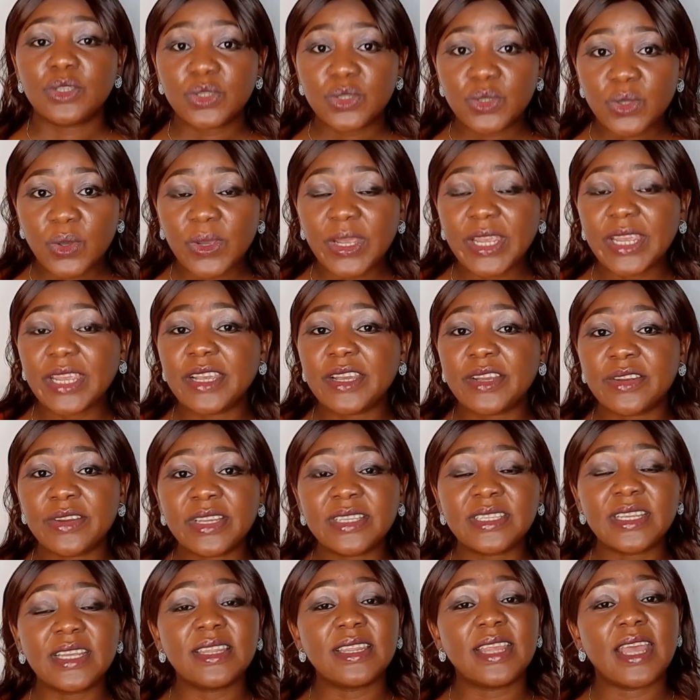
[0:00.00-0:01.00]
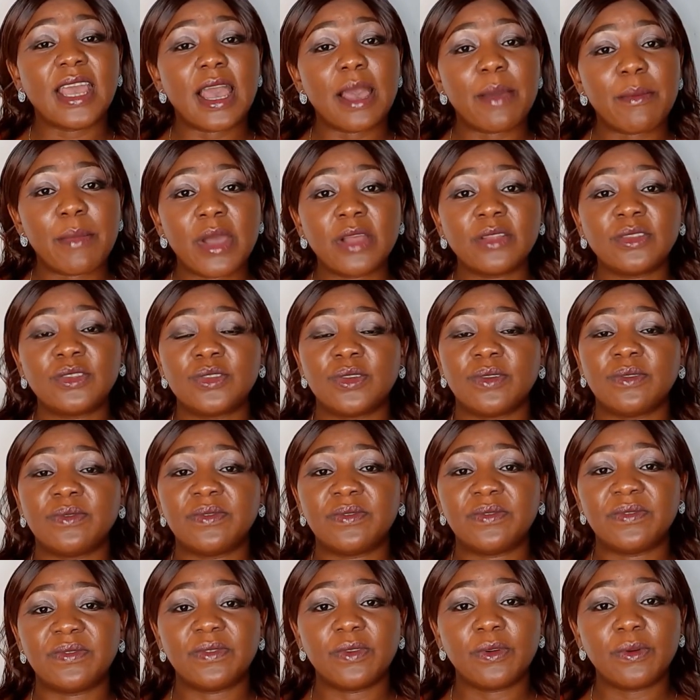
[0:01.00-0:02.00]
So increasing the amount
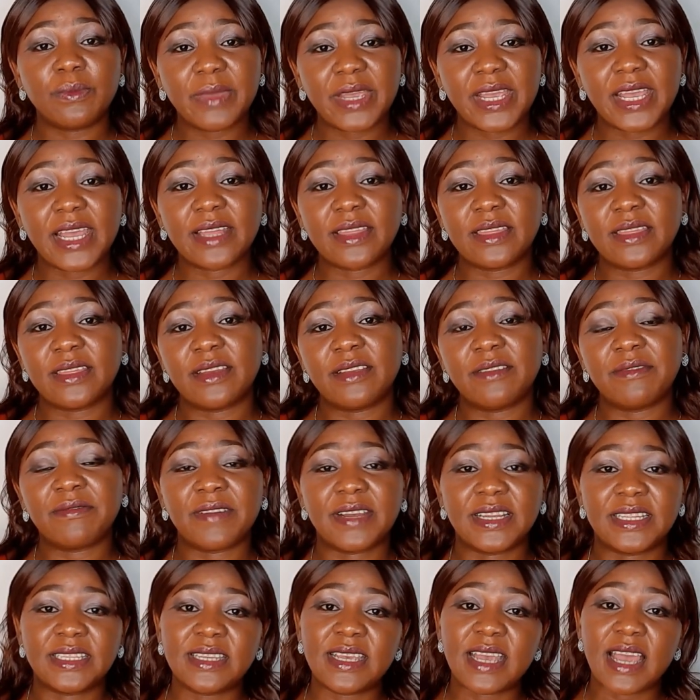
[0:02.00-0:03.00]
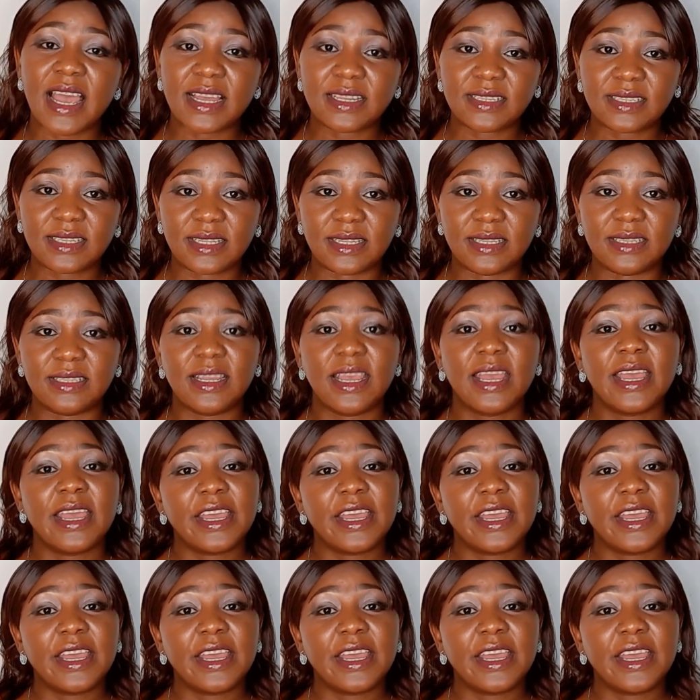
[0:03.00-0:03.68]
of omega-3 fatty acid